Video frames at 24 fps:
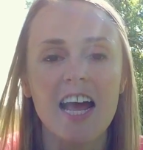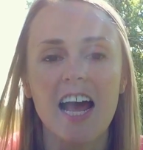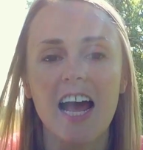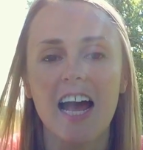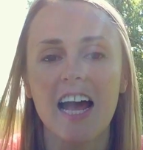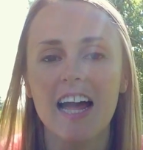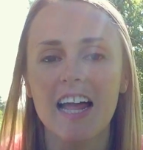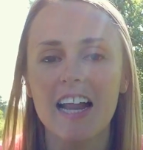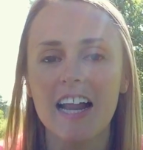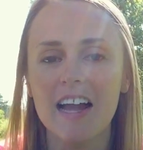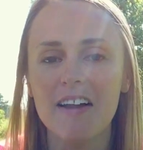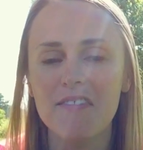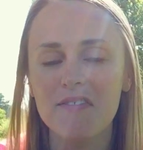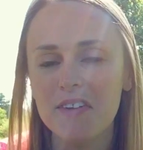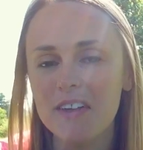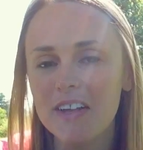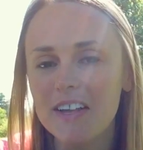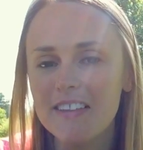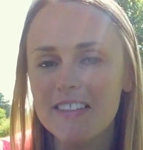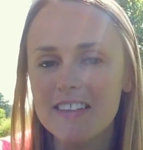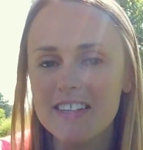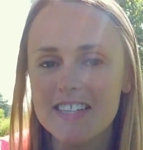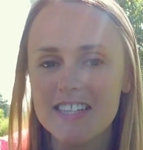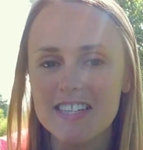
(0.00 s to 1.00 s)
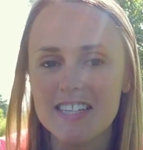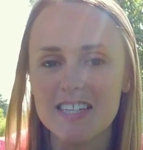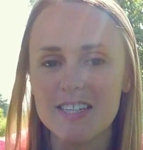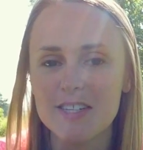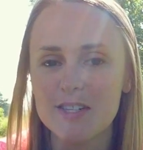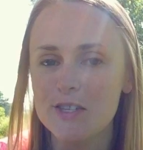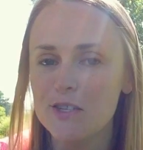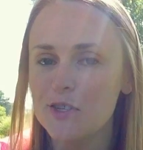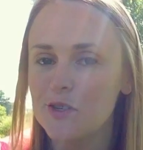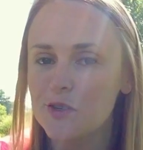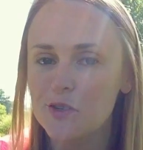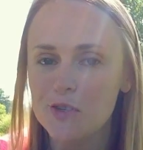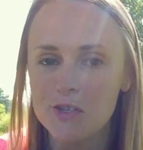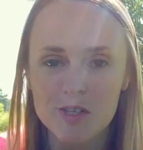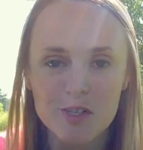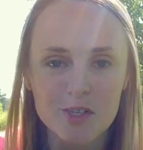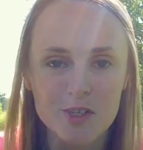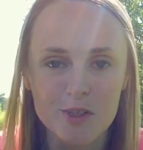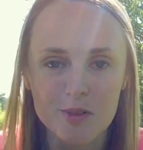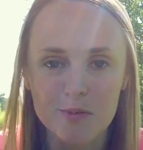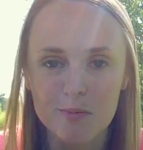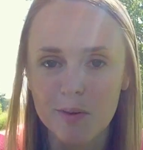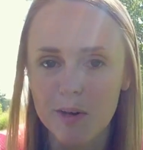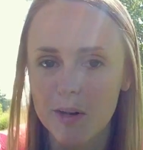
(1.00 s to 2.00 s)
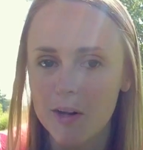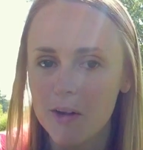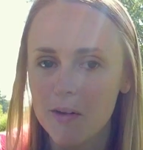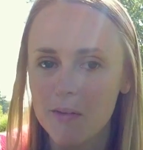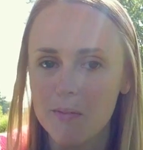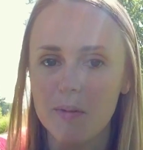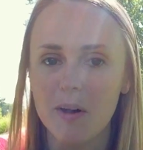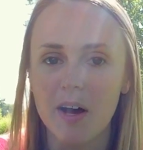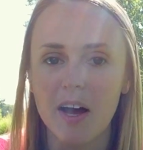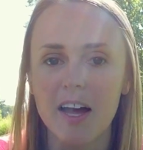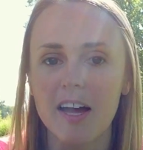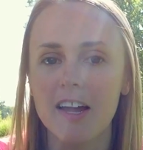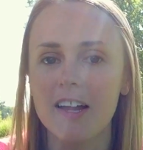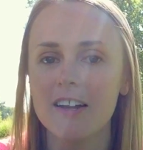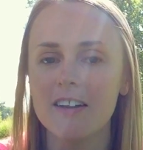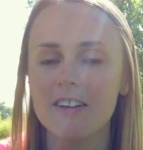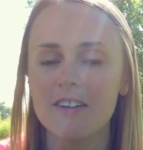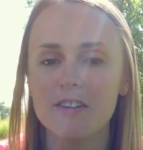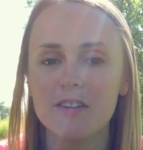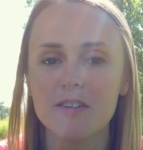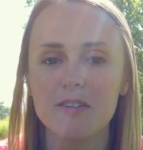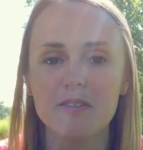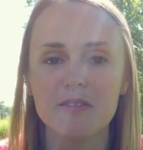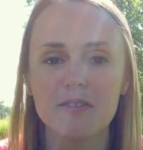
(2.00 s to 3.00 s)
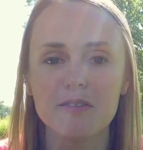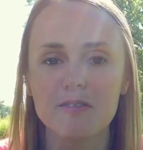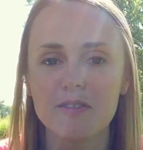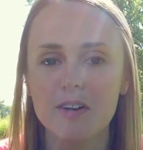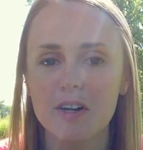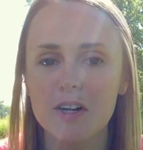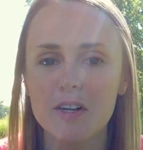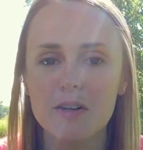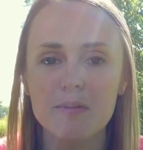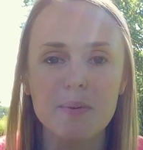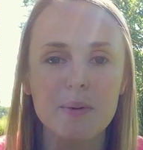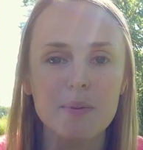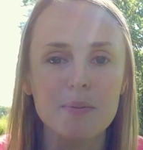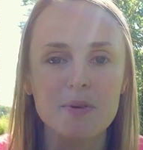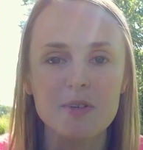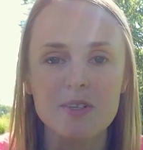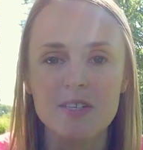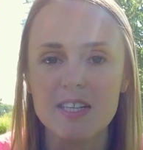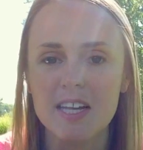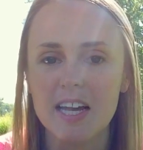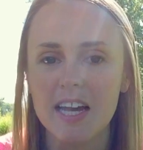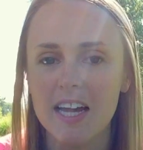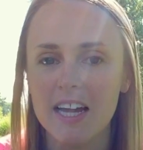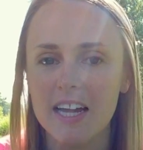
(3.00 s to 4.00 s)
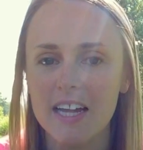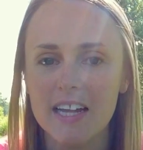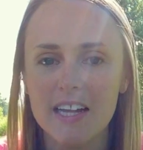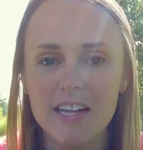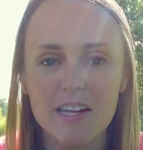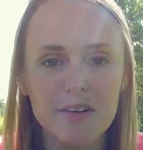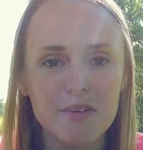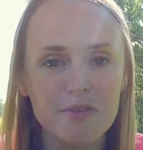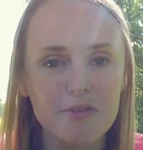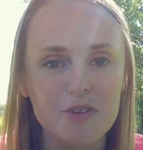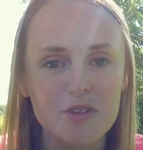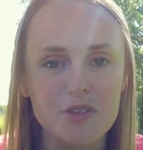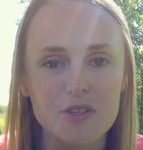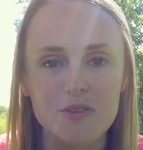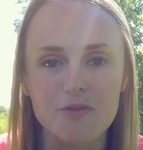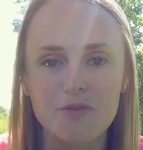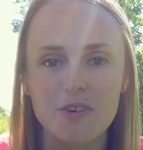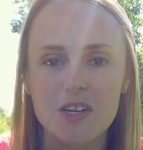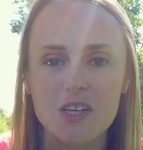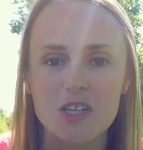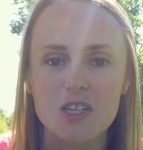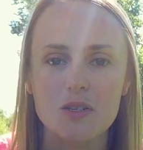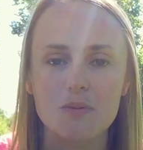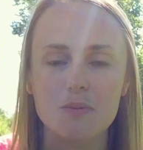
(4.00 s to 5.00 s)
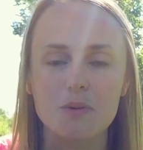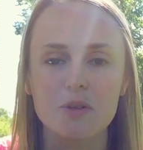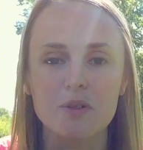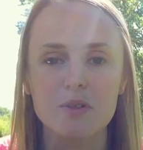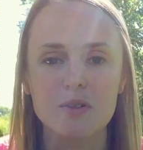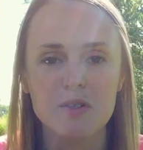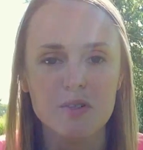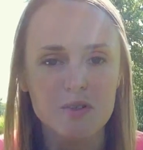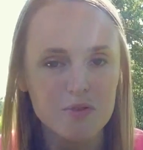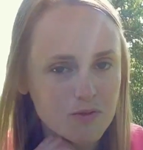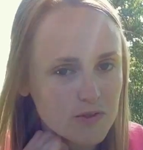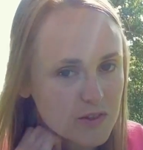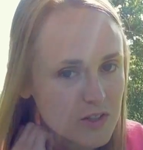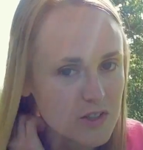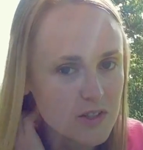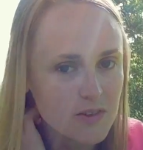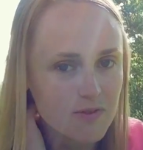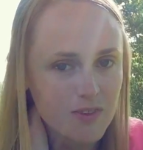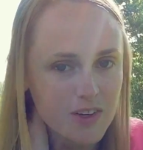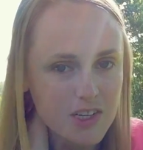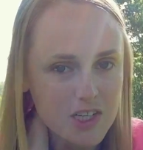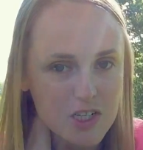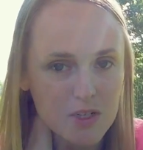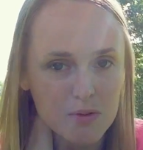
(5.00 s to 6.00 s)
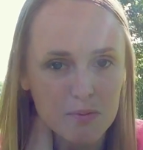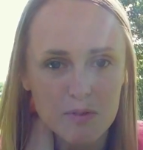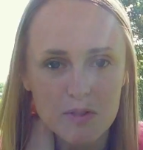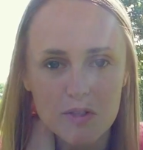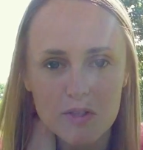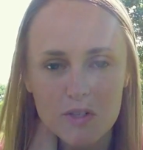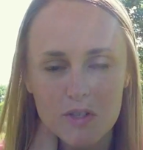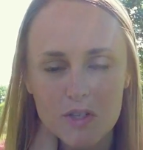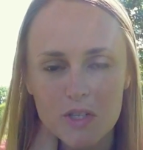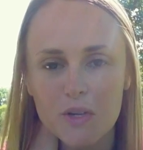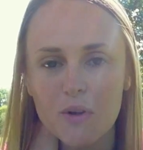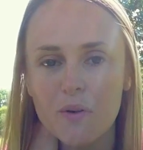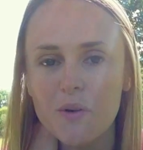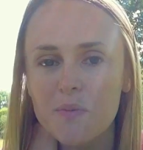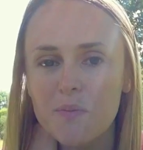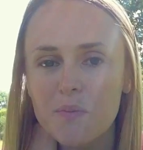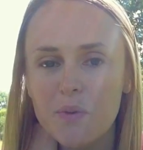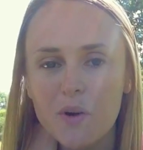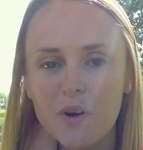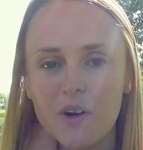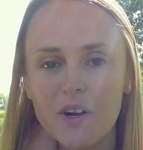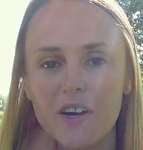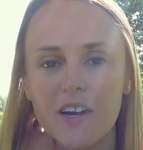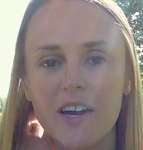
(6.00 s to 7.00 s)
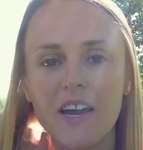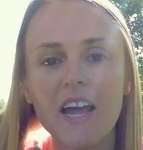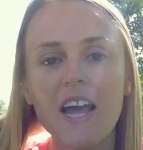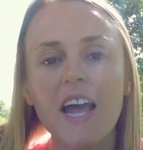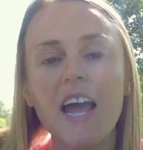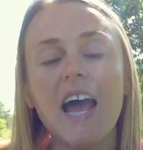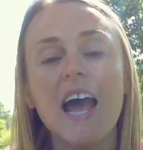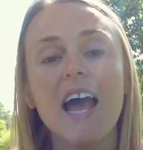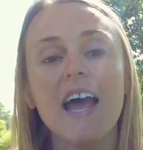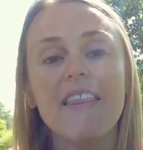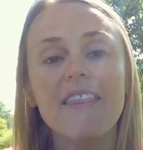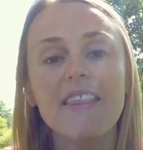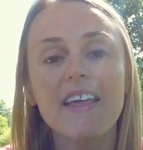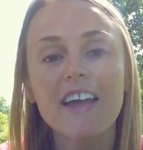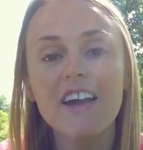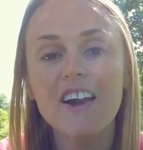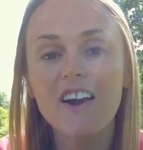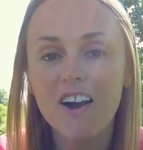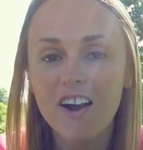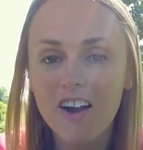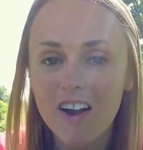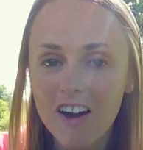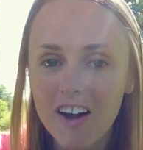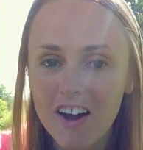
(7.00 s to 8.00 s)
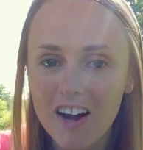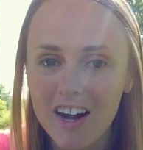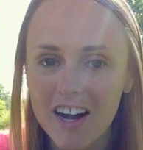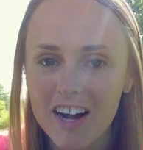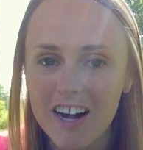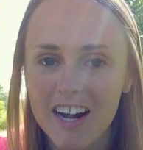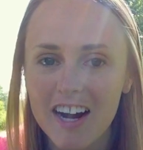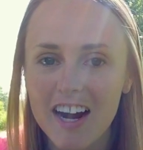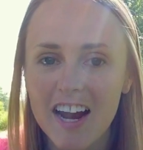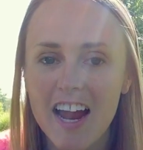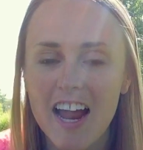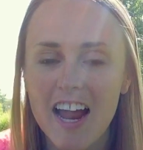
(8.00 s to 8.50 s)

And I feel like this is Nutrition 101. You've heard people say, eat your fruits and vegetables. Fruits and vegetables are so important, and they are.